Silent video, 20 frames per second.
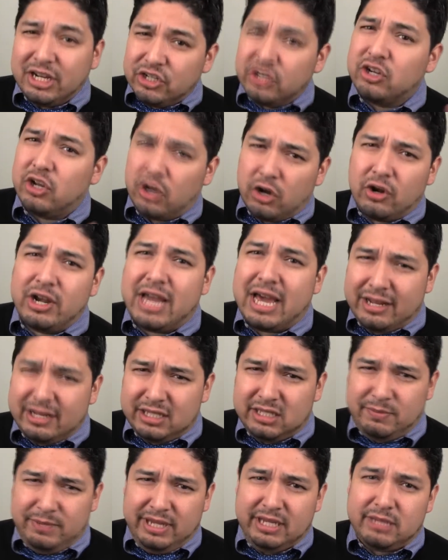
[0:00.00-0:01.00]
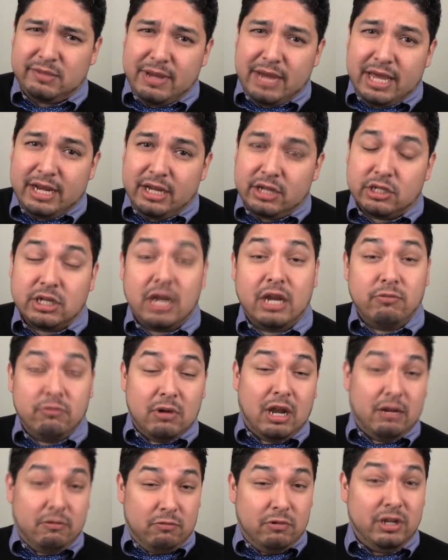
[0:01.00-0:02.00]
I should learn how to speak Spanish. I
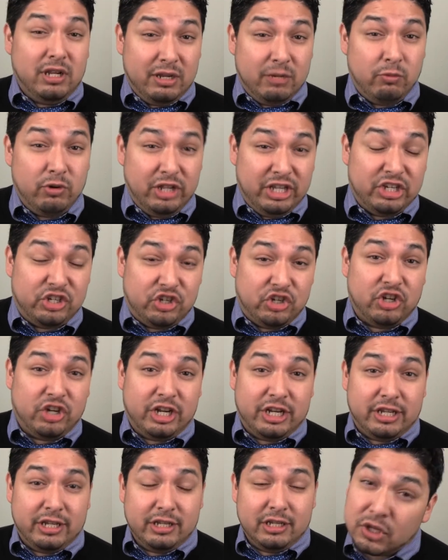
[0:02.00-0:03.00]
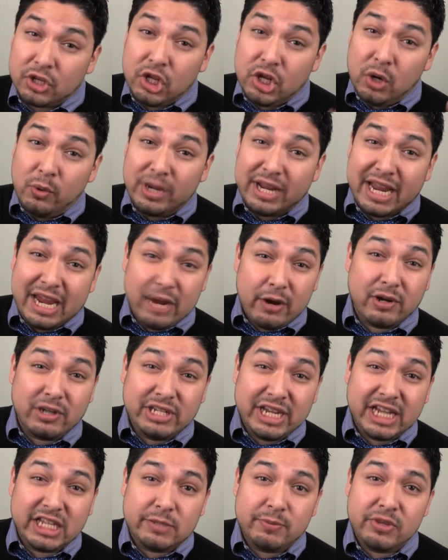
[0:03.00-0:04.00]
really, really should. You know what
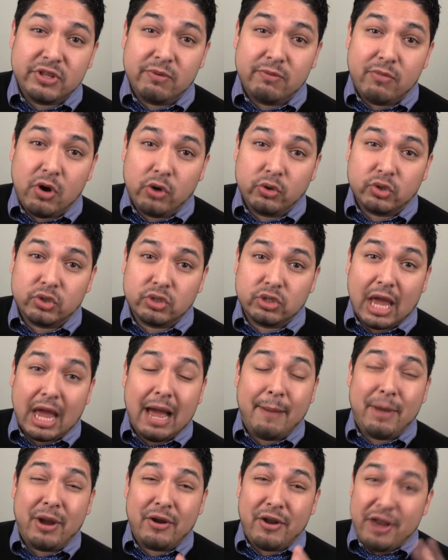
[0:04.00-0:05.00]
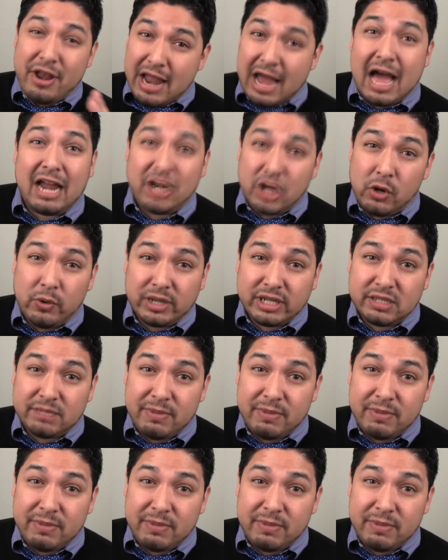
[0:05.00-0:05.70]
irritates me the most about not knowing